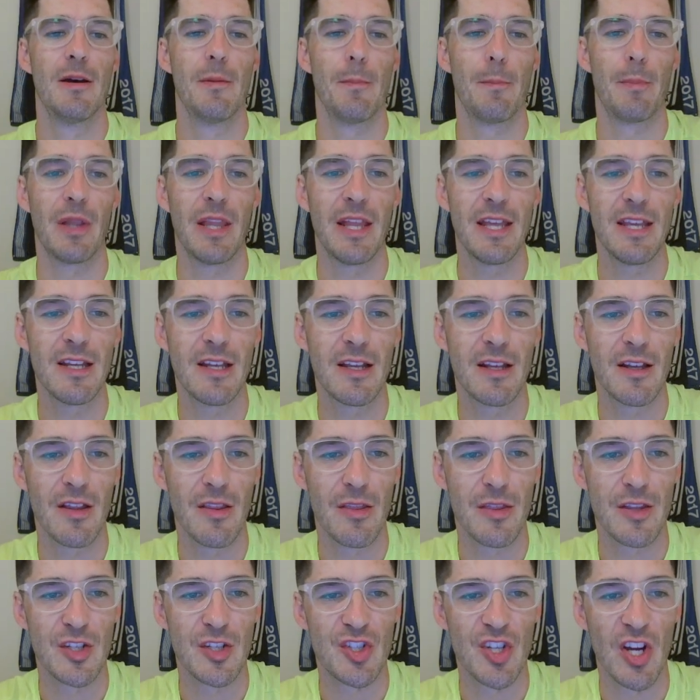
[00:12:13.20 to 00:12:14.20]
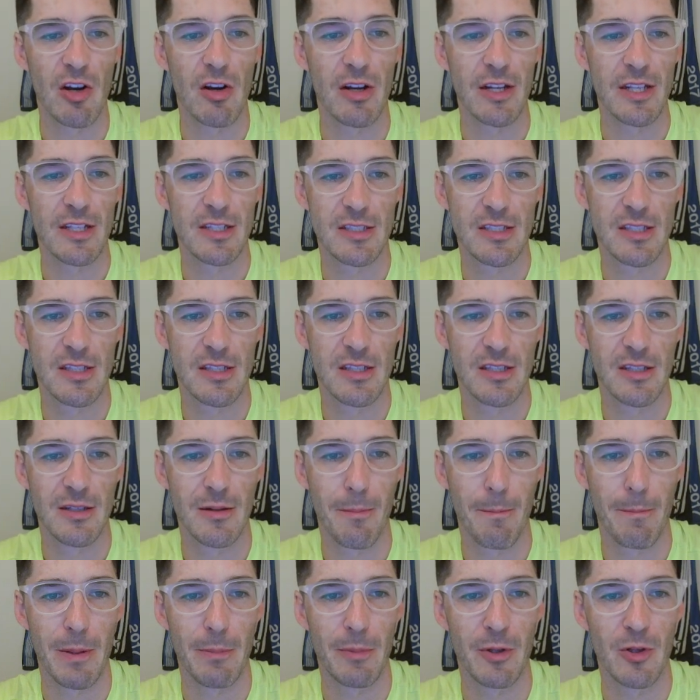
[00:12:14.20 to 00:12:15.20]
Blank the Jarrett,
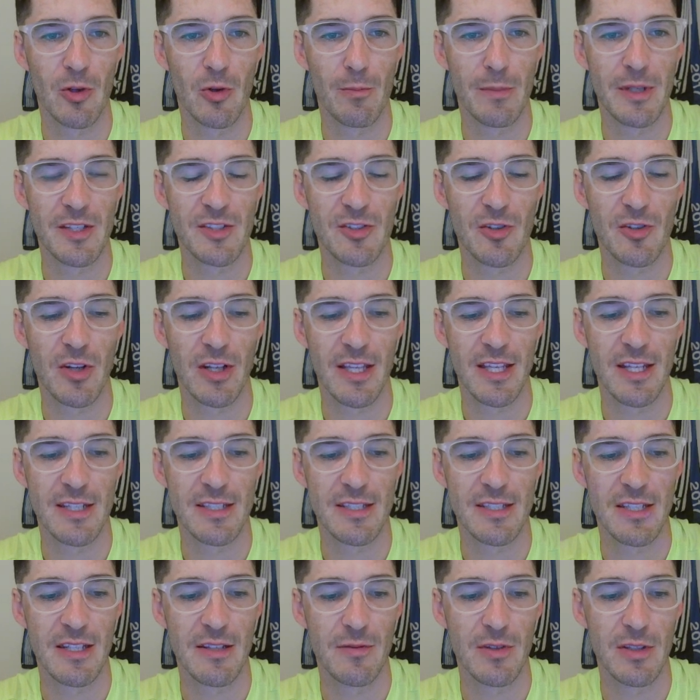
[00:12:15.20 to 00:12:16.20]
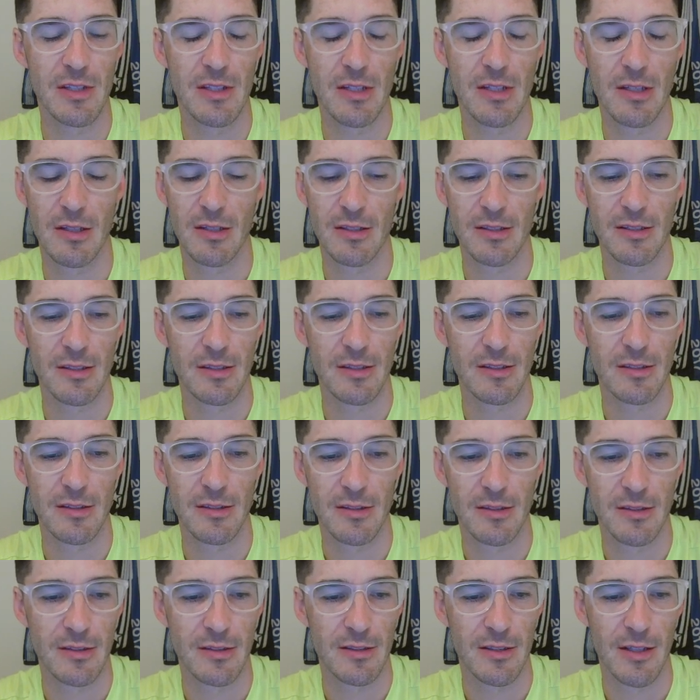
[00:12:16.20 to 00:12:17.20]
biblical minister to King David.
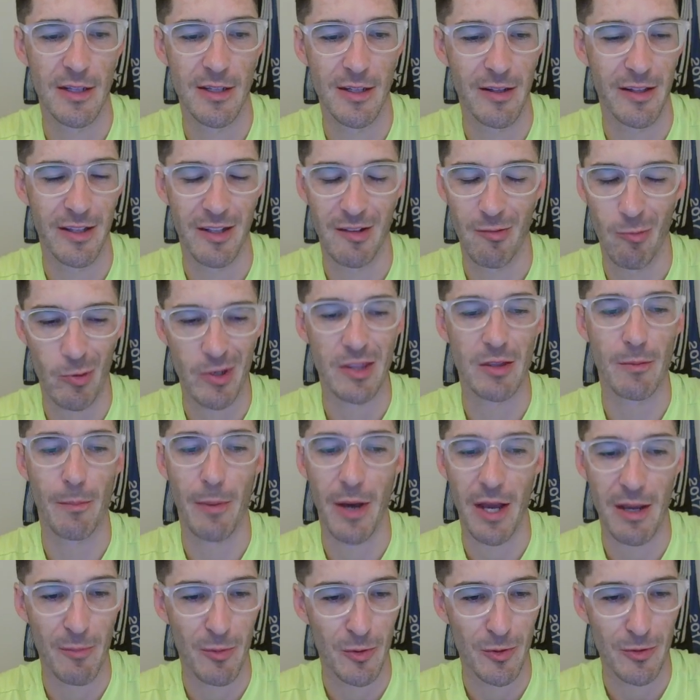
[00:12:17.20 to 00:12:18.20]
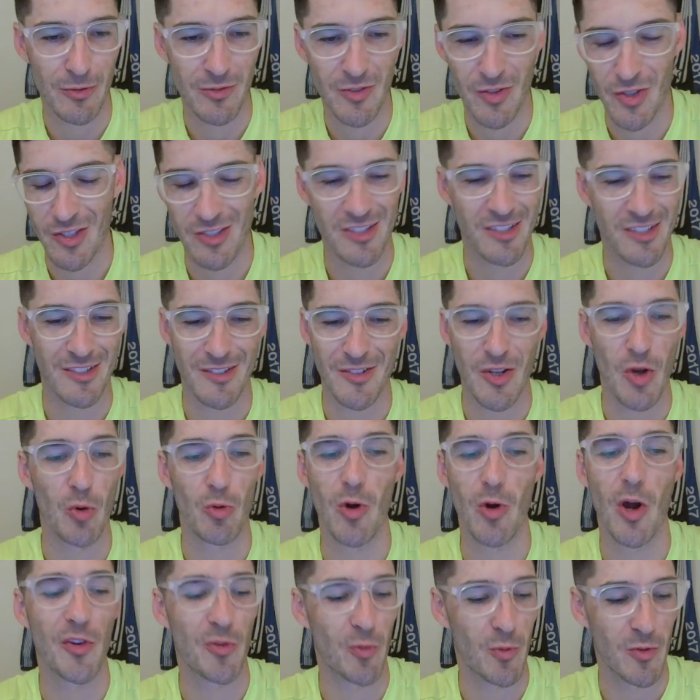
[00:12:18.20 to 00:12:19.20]
I need to read the Bible just to know
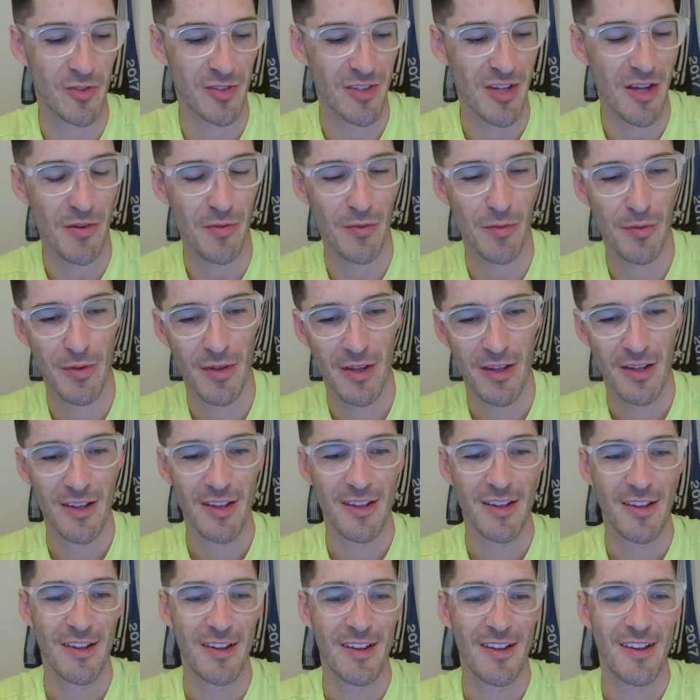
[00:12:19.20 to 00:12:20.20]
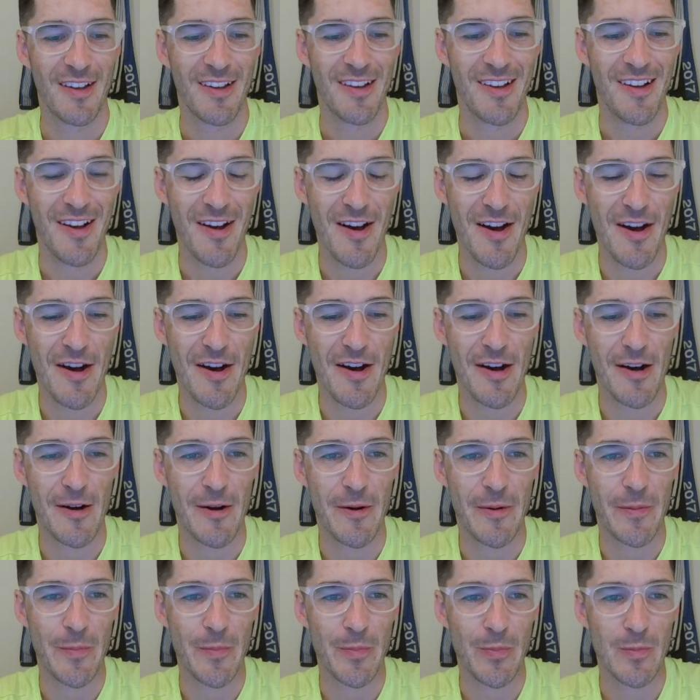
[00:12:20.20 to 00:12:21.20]
crossword stuff.
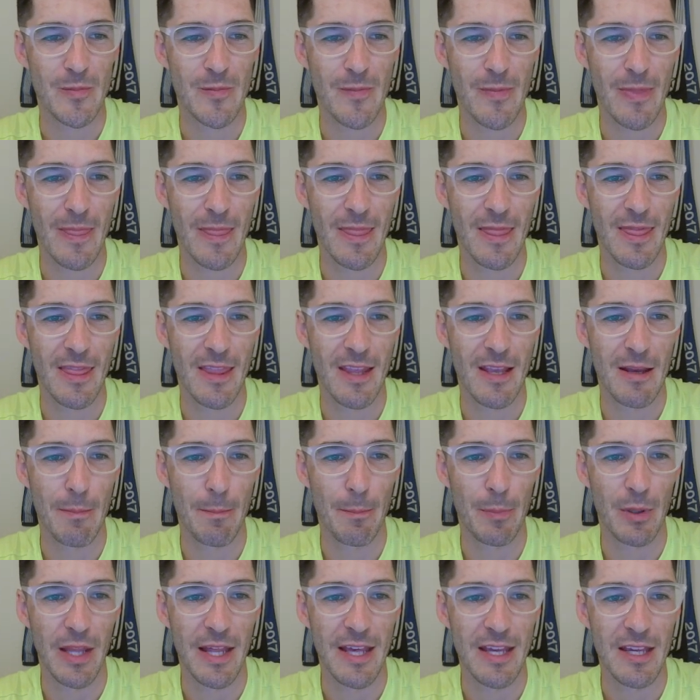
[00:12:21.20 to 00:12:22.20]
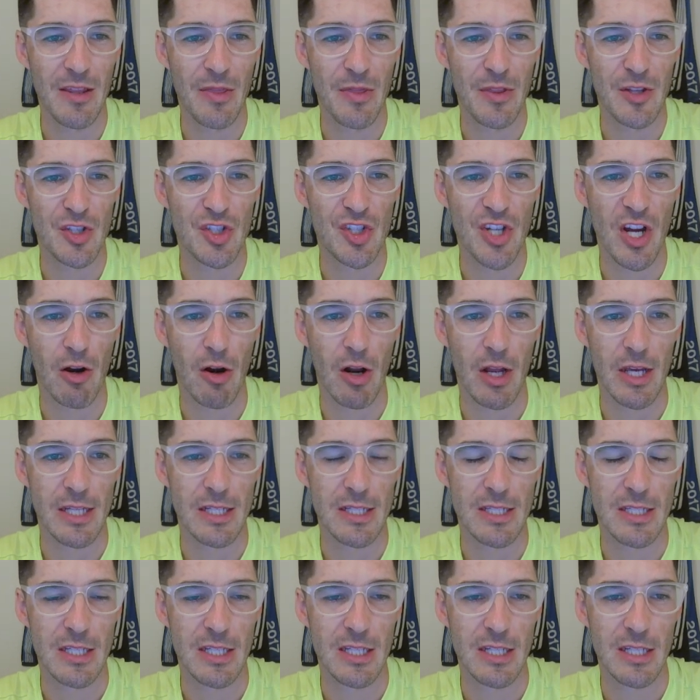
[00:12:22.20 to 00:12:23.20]
Blank the
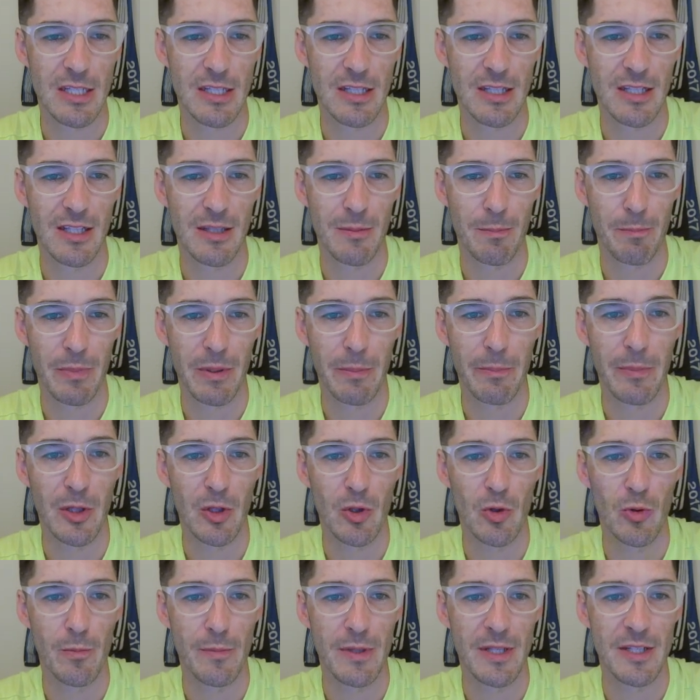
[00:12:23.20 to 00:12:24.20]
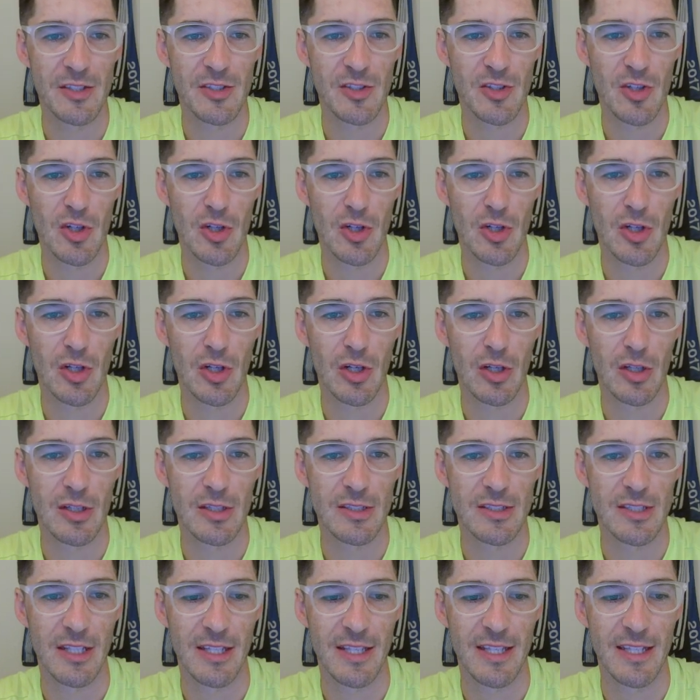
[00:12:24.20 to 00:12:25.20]
Jarrett, biblical minister
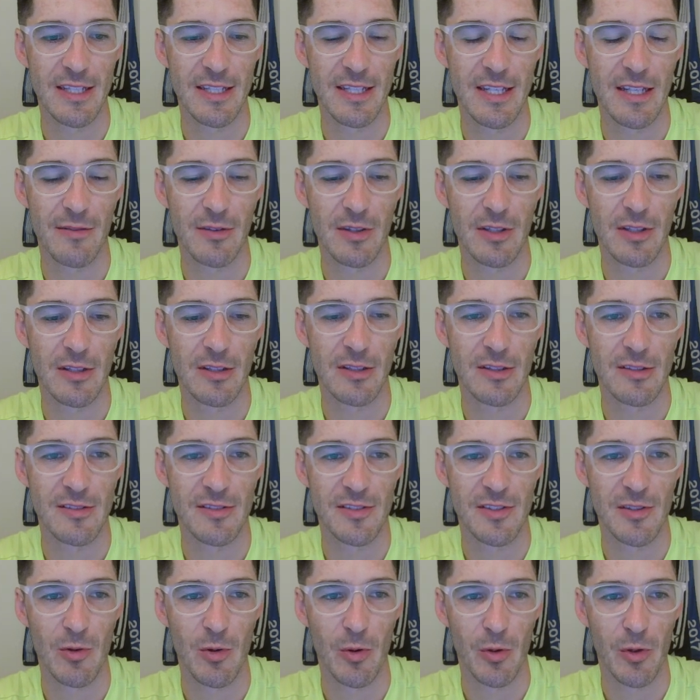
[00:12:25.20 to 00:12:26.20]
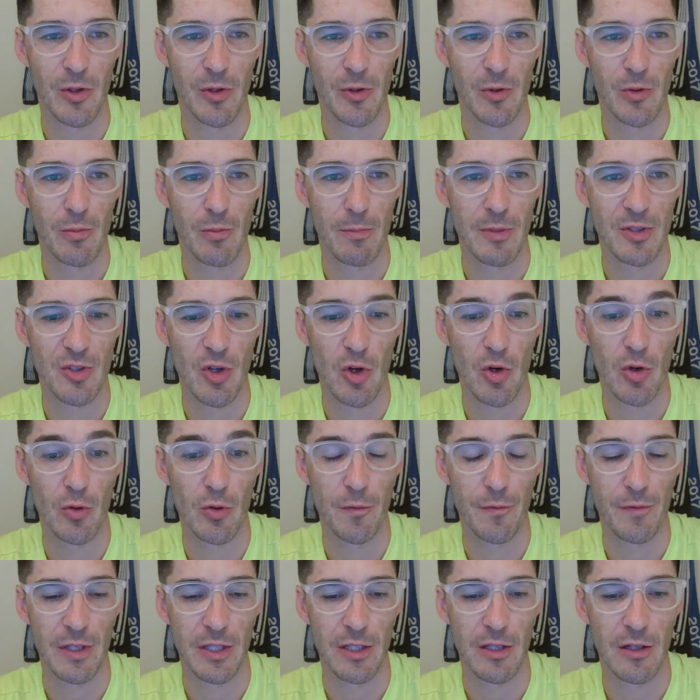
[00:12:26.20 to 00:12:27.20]
to King David. Zero clue. Maternal
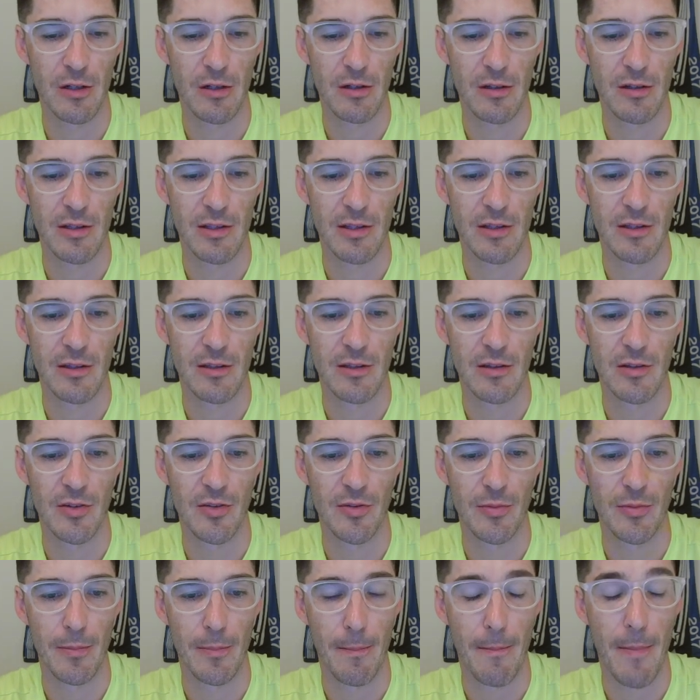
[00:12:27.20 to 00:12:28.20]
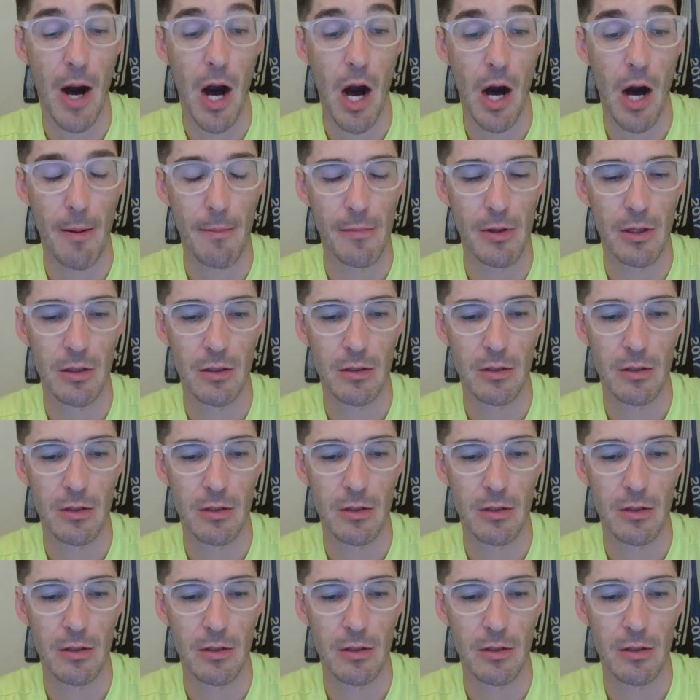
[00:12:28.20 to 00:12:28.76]
figure is mom.